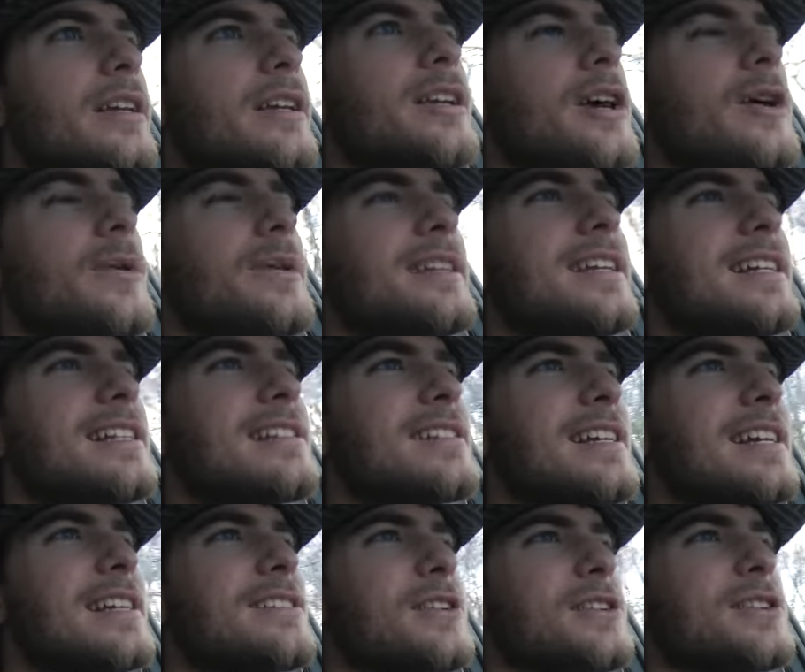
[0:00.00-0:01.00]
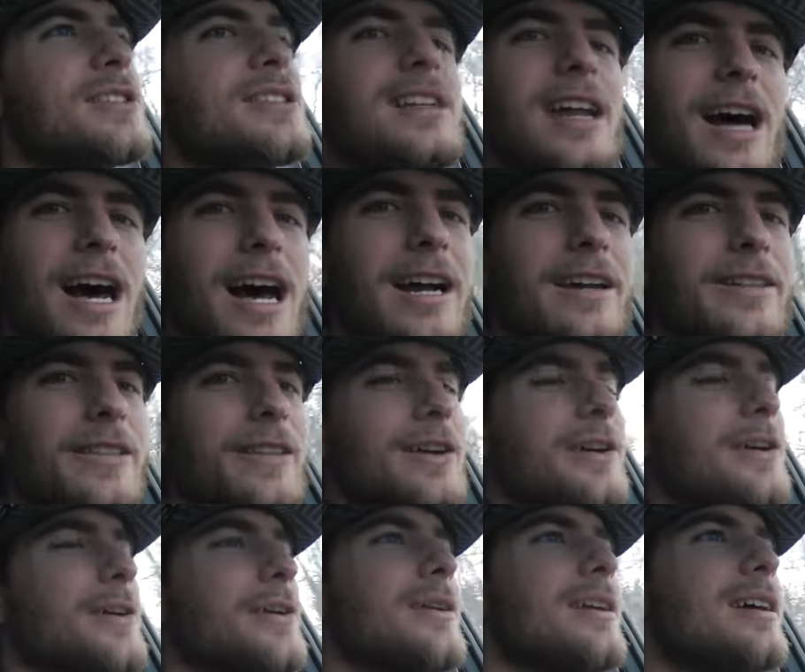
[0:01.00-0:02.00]
You know, when these things are stock
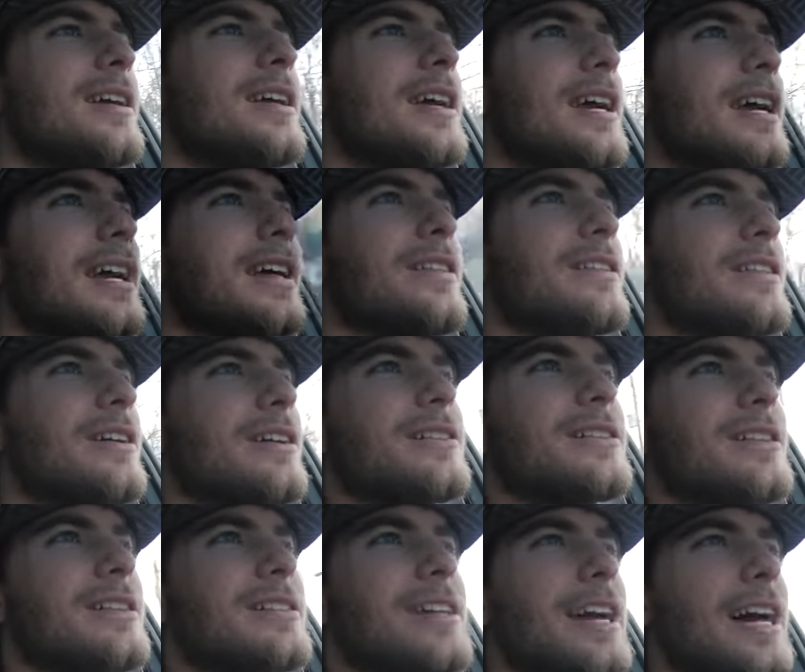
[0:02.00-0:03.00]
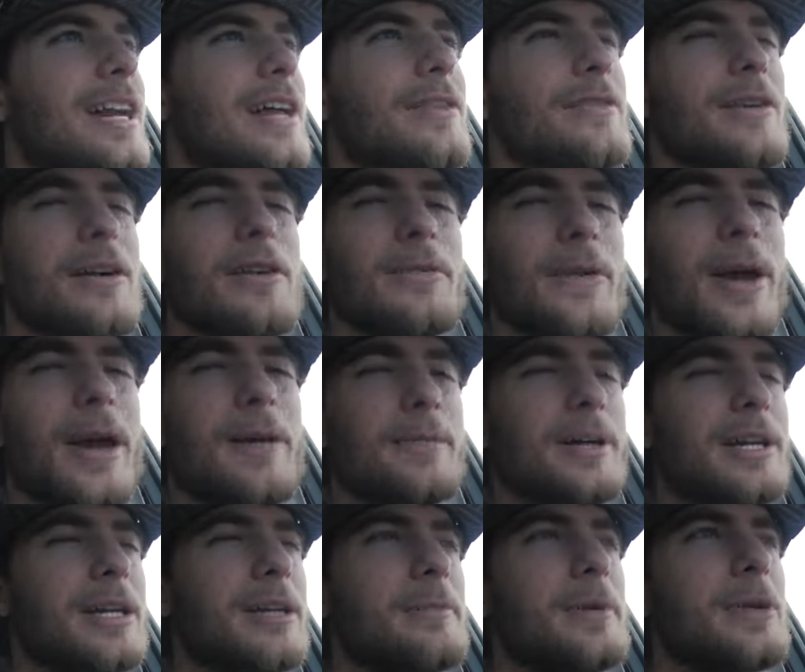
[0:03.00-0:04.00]
though, they're just kind of a
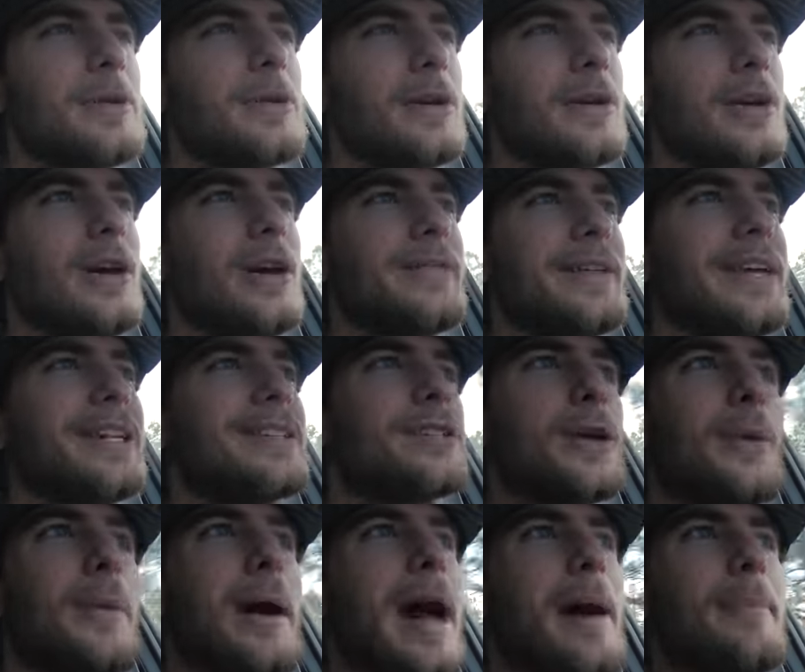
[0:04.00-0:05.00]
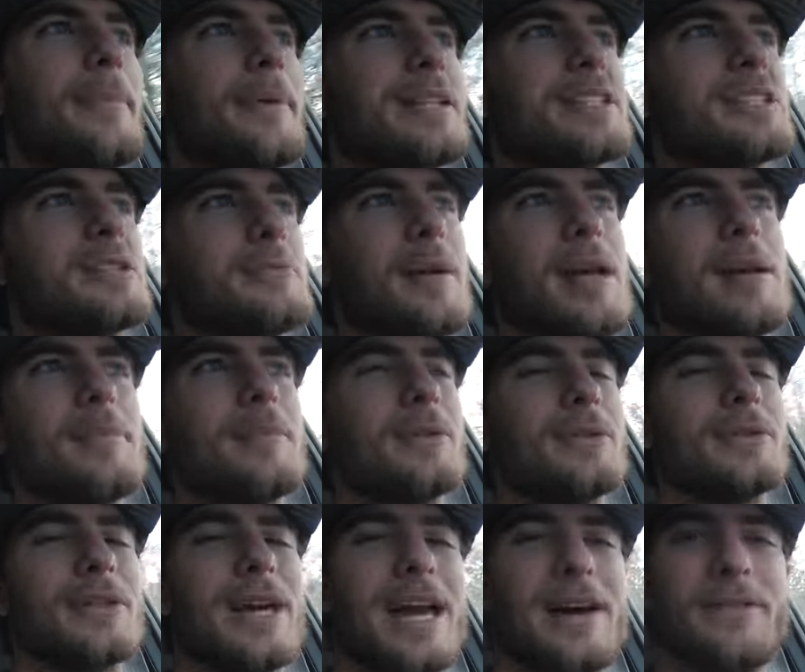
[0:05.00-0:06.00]
family commuter car that so happens to be
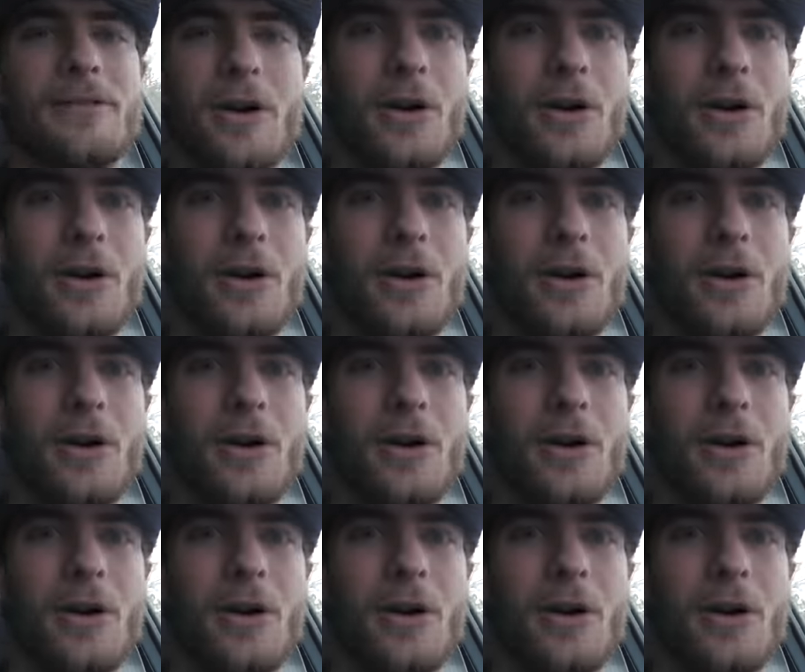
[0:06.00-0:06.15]
able to have